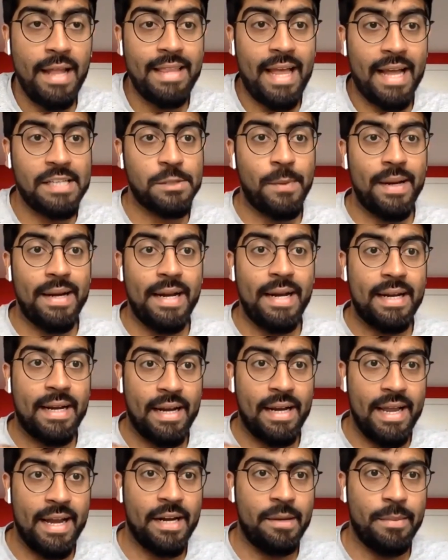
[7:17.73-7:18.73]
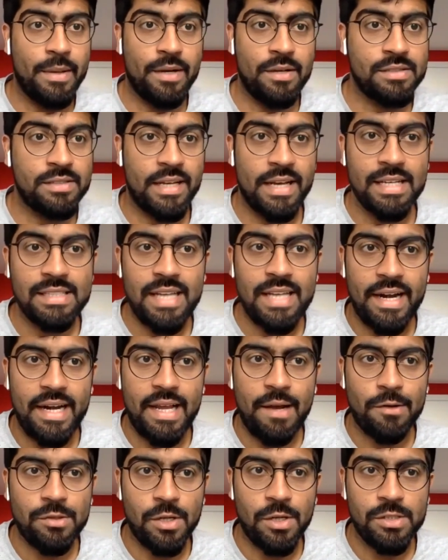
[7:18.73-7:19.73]
And that's when it clicked because his
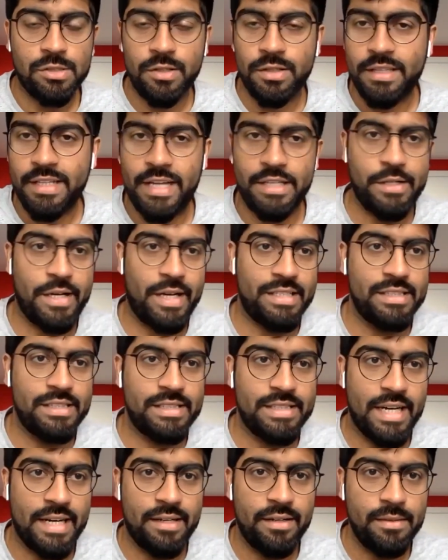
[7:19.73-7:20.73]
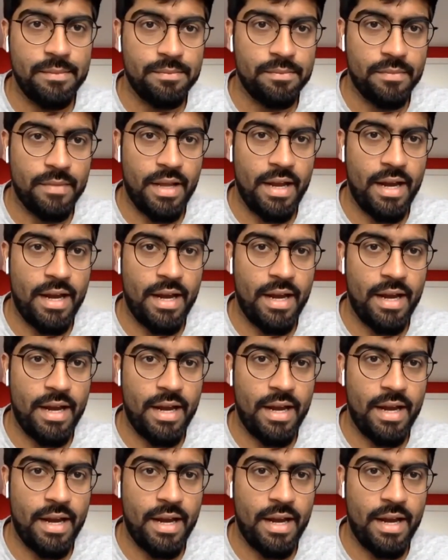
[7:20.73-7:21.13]
idea was also in the education sector,